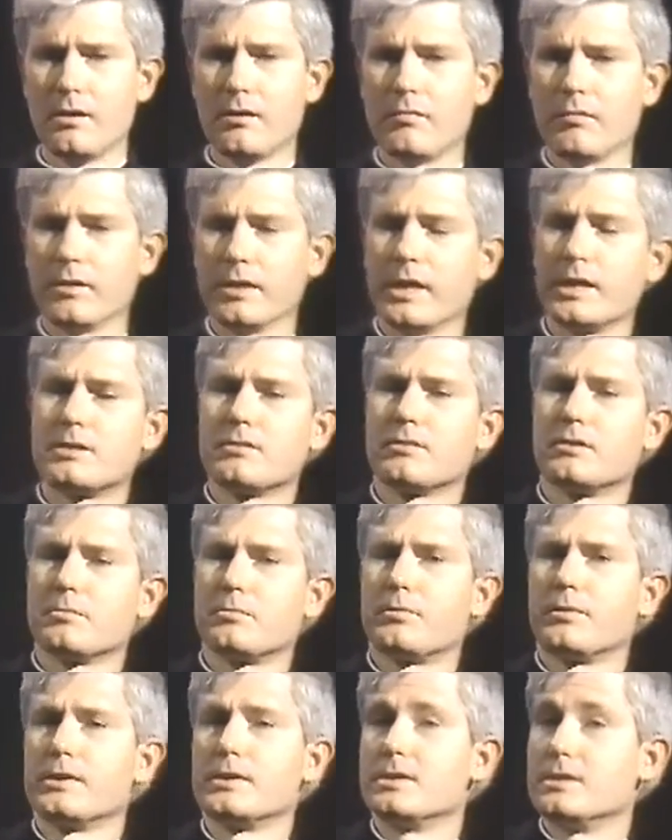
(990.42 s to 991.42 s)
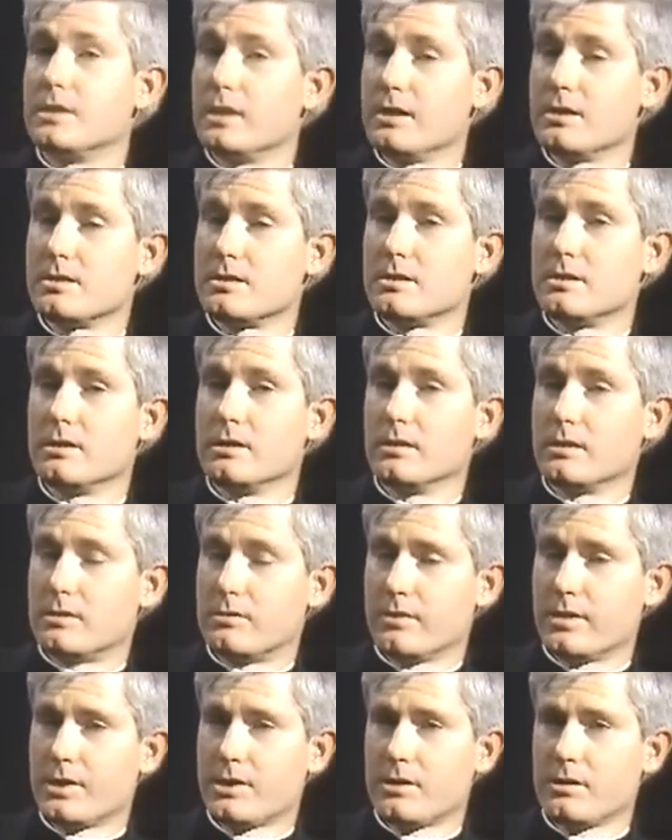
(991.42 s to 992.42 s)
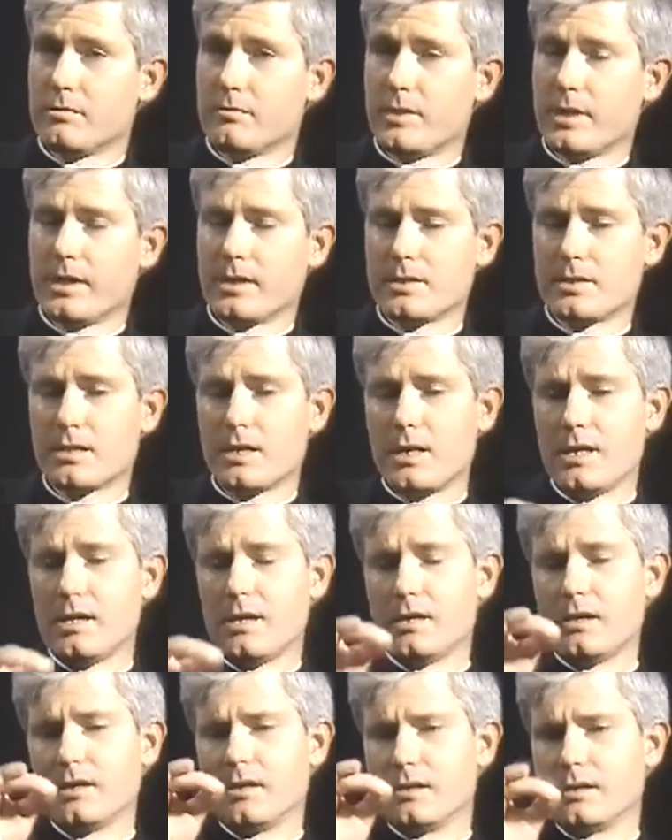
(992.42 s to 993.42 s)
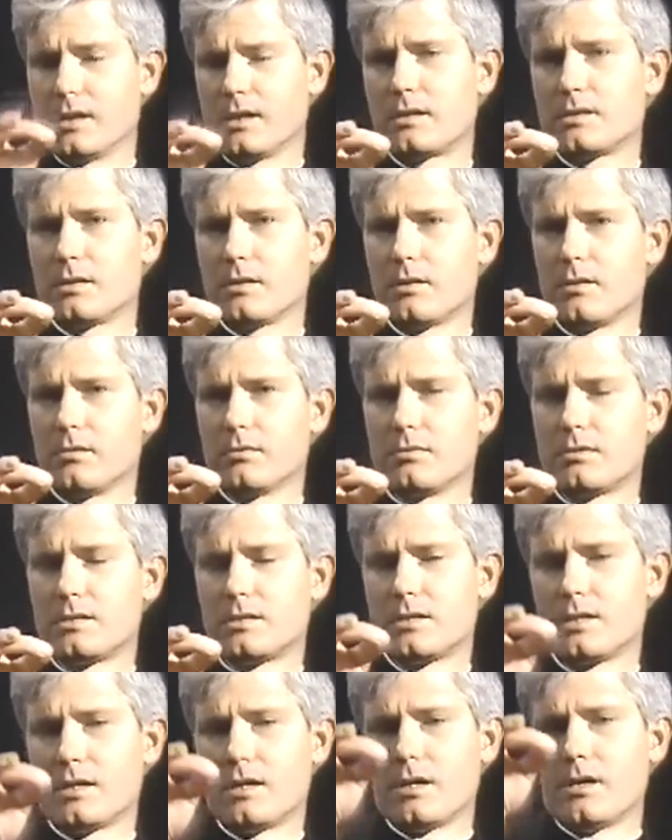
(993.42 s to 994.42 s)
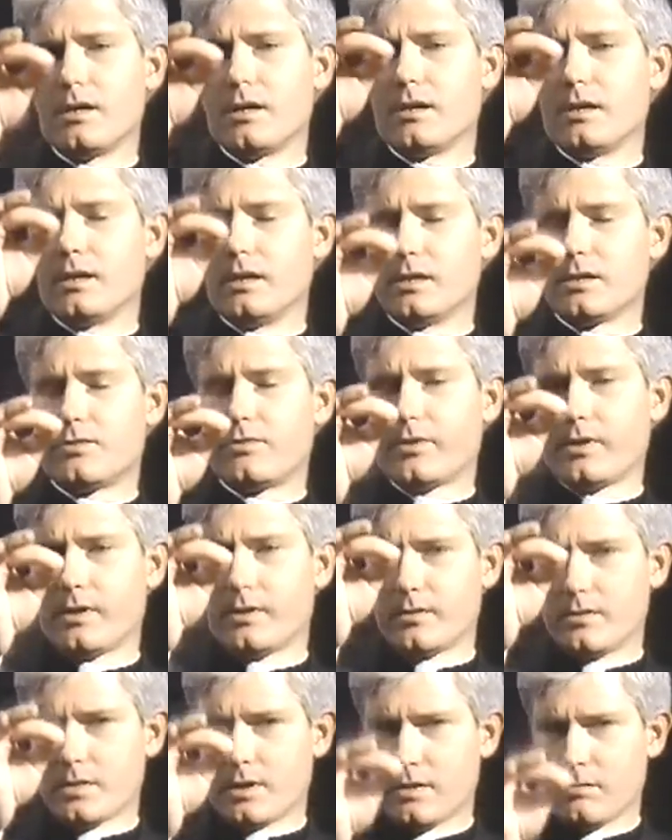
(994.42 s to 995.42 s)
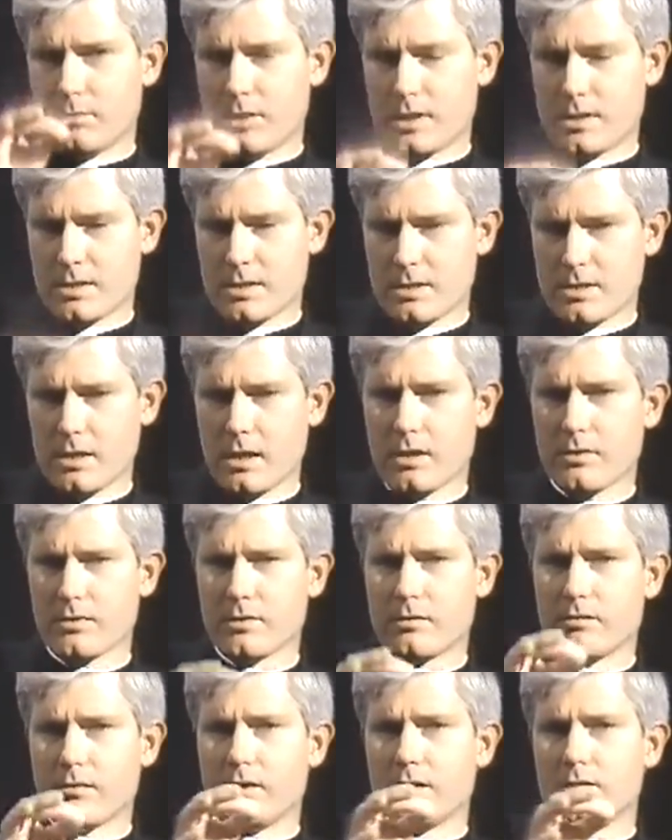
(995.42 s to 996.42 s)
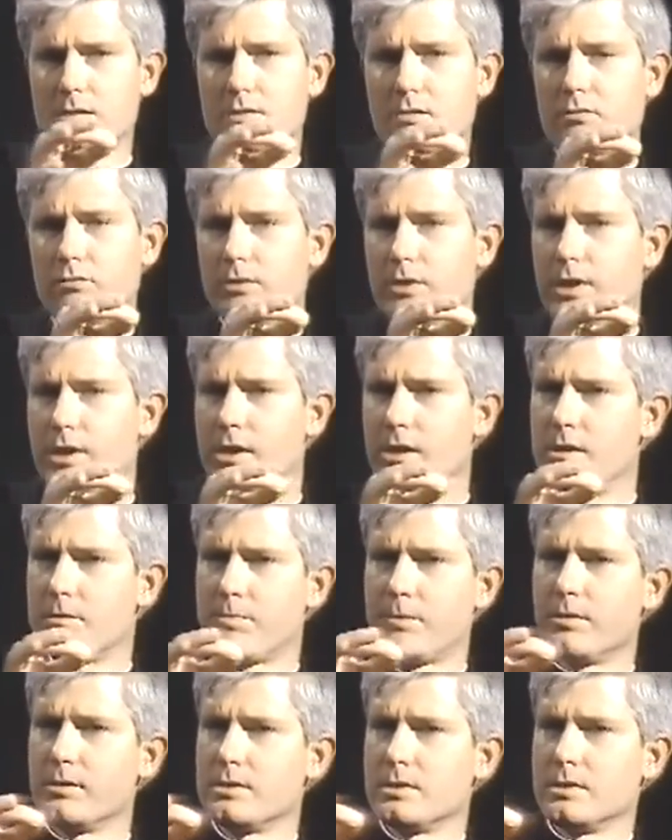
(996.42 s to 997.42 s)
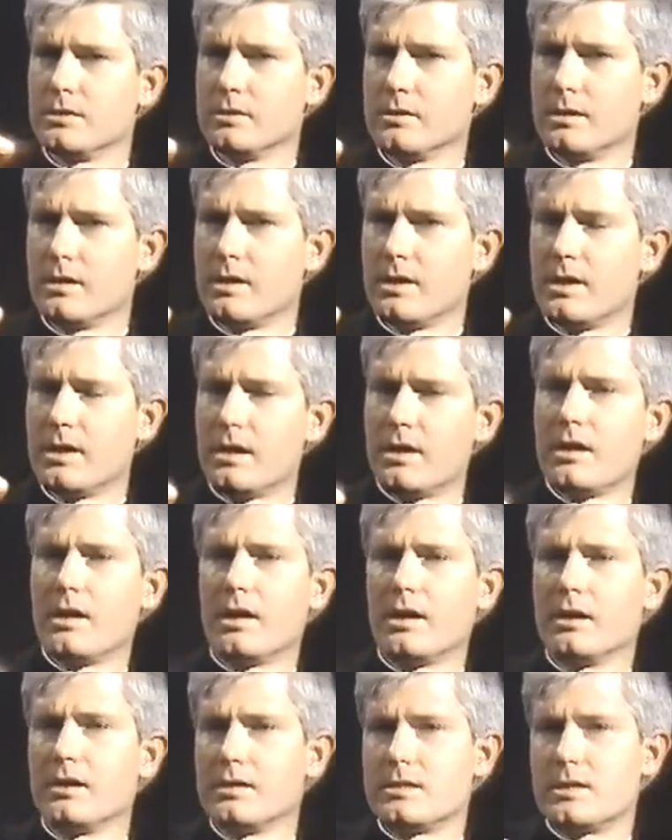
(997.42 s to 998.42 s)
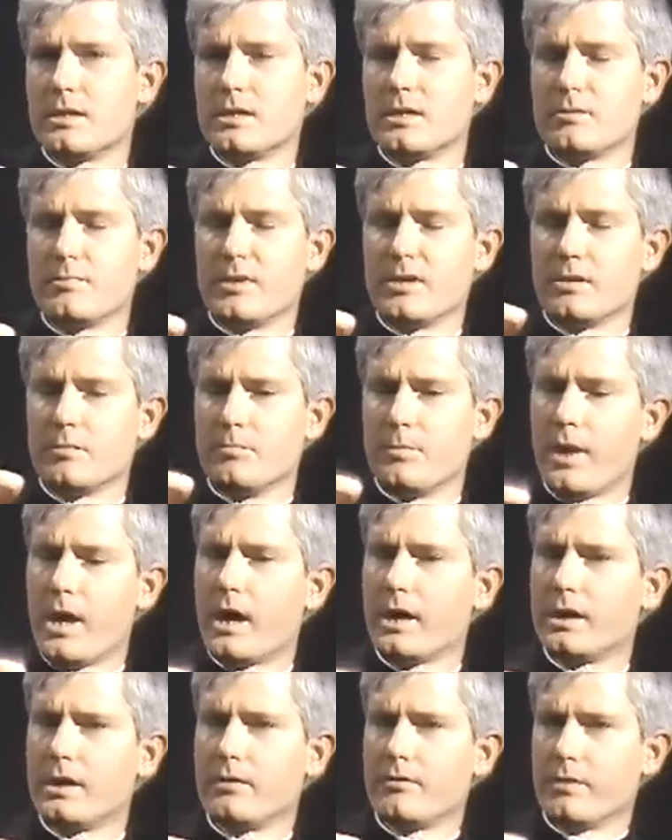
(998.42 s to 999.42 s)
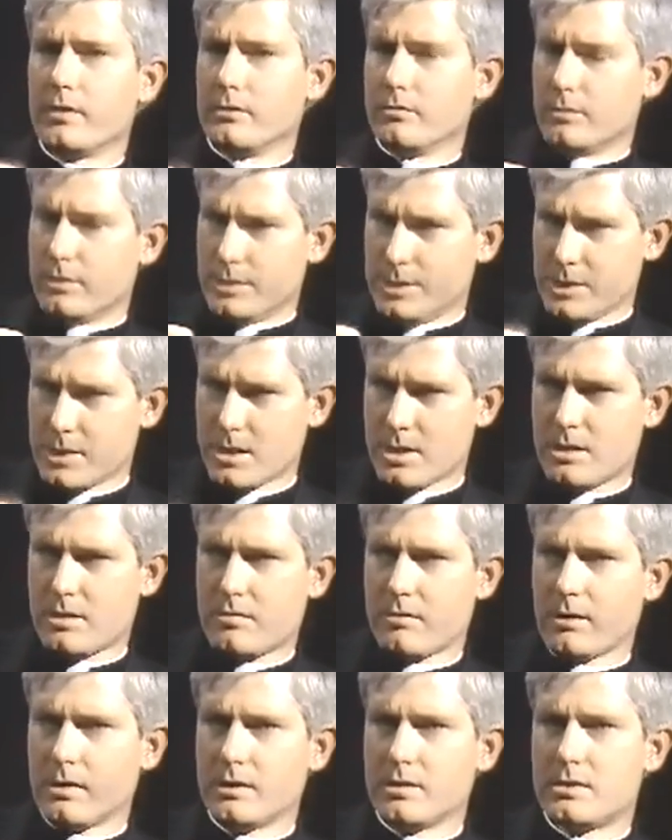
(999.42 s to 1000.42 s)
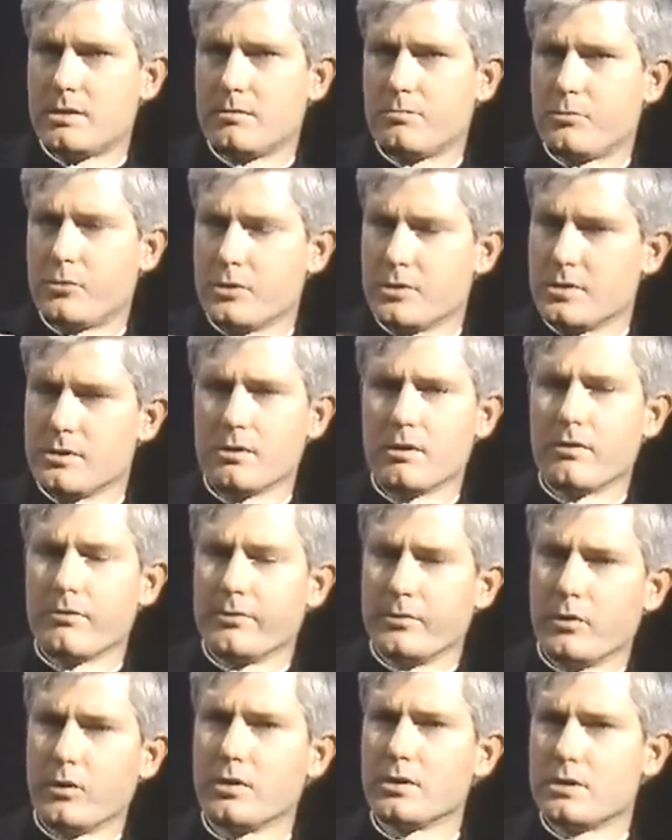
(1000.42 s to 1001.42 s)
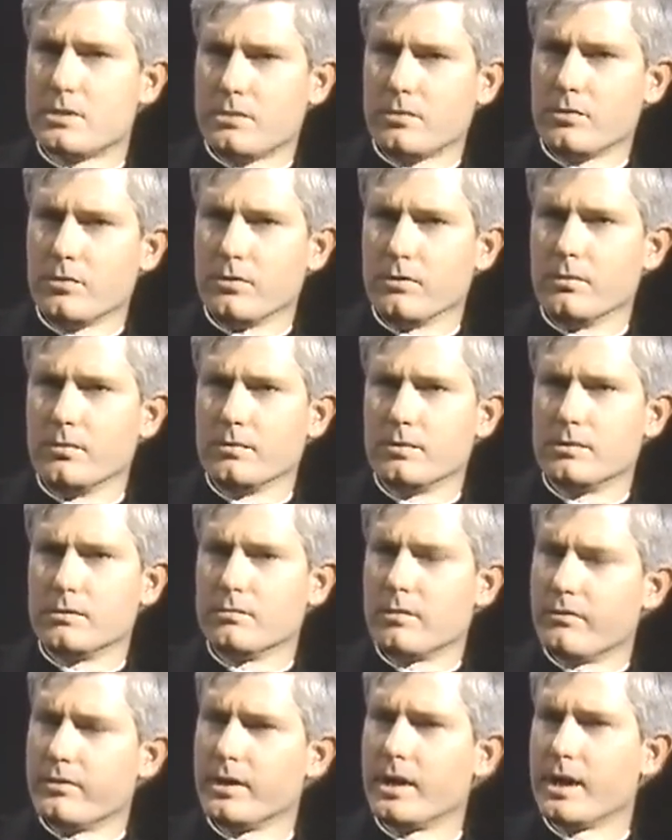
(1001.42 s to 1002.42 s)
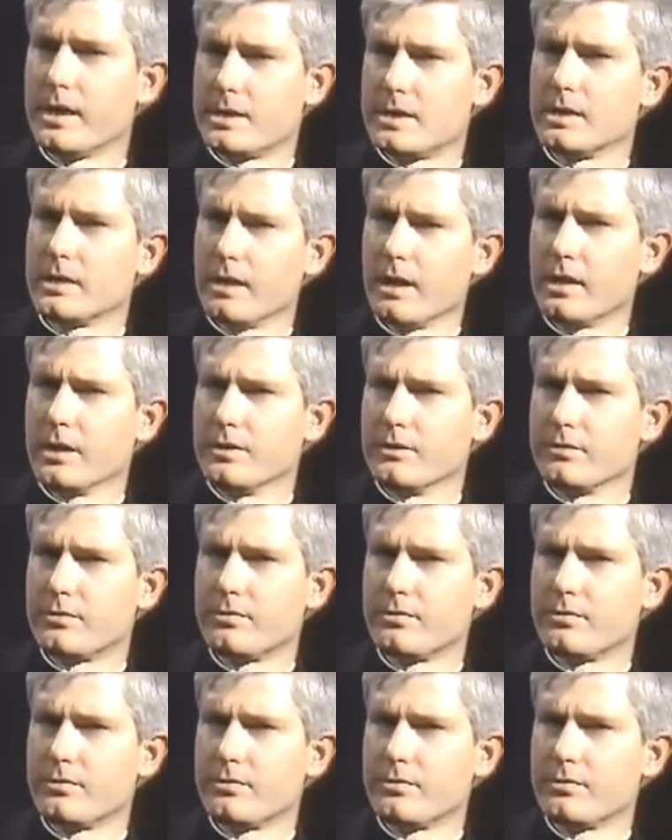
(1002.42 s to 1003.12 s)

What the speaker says: Well, that's what the priest does in the traditional Mass. He takes the host in his fingers and he makes the sign of the cross over each person. And he says, "May the body of our Lord Jesus Christ preserve your soul to everlasting life."